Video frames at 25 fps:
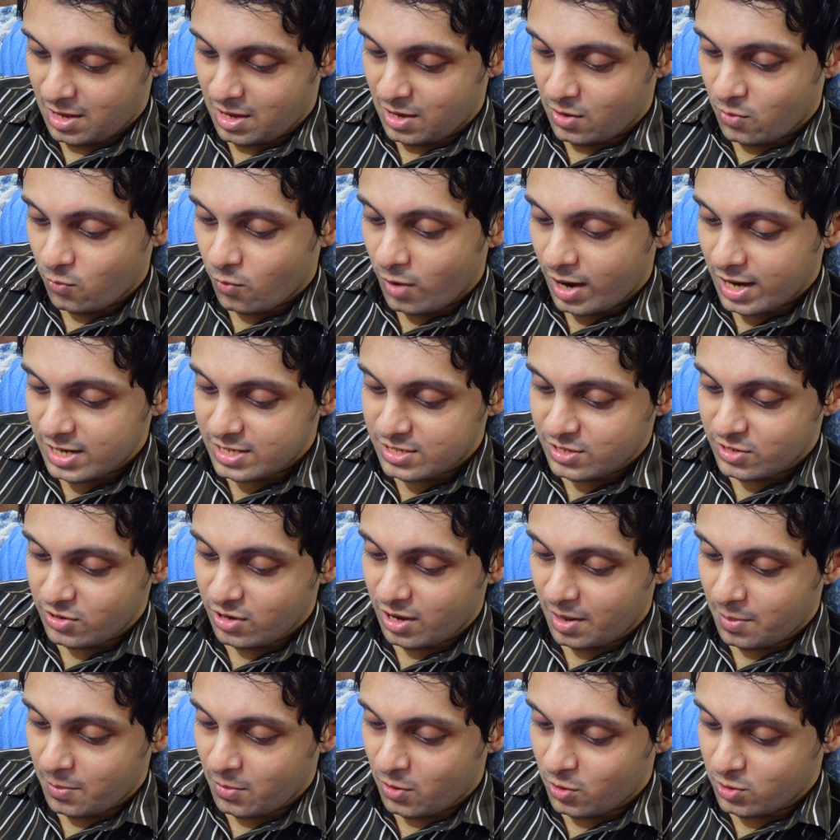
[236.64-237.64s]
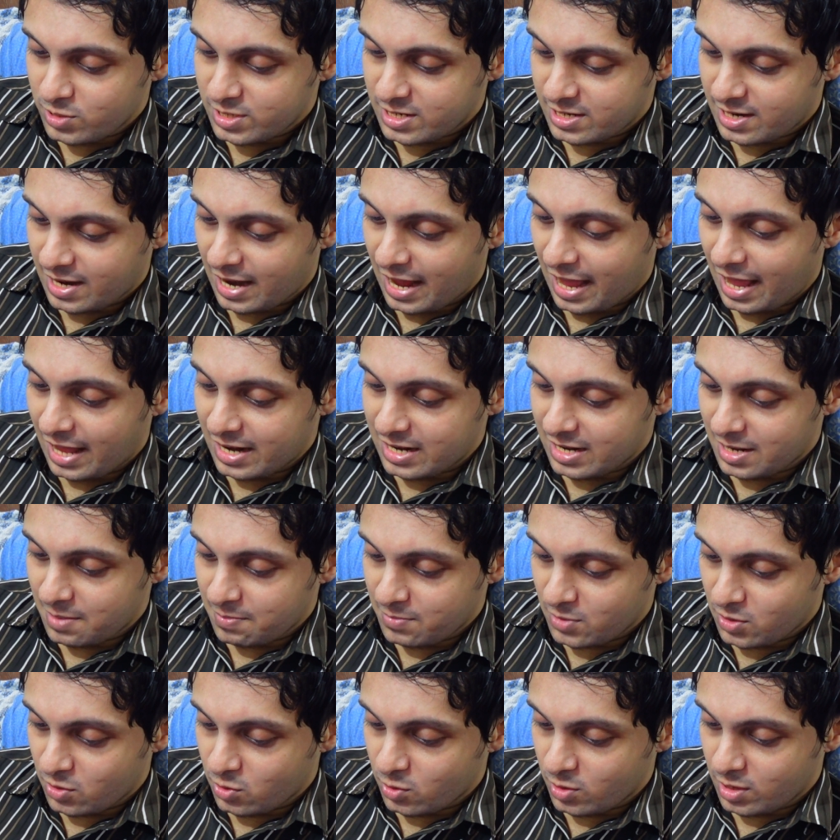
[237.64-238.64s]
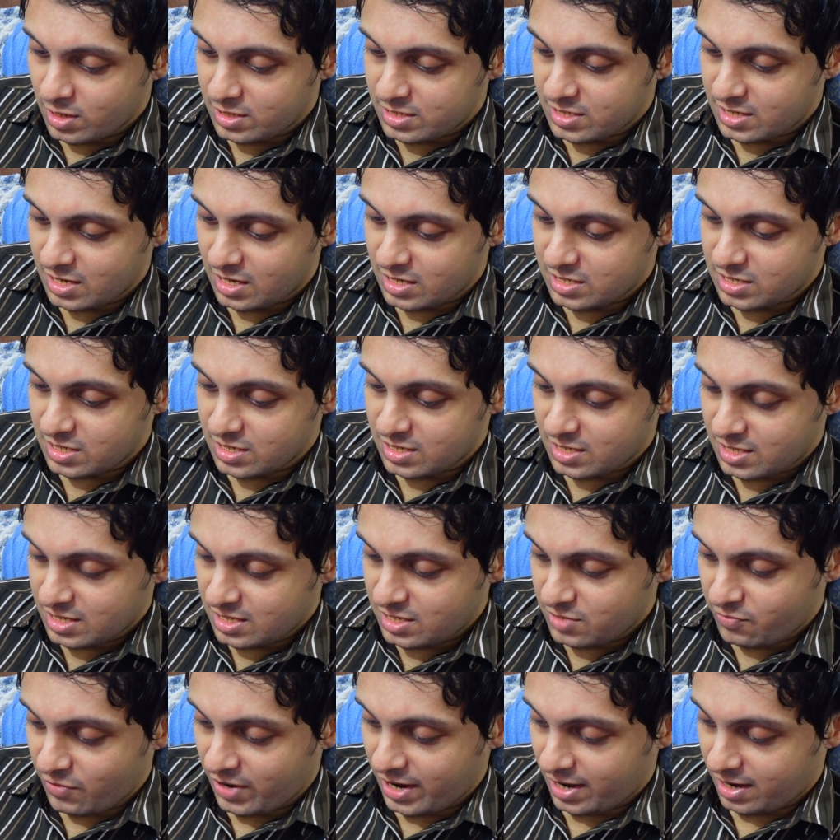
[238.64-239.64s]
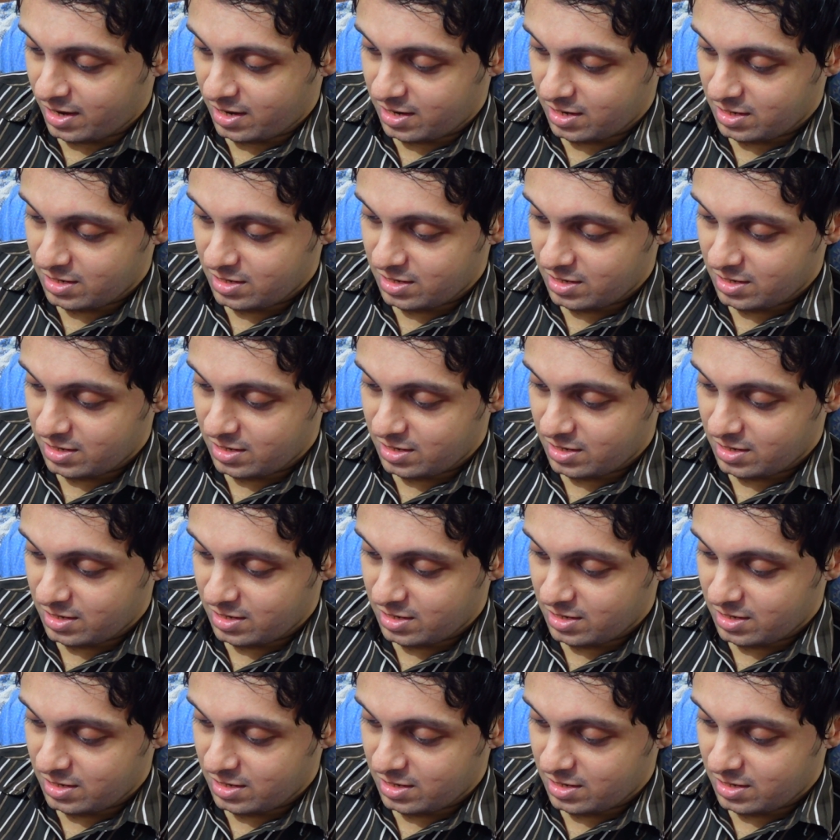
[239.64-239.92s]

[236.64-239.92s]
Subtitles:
What's your most random Google search this week?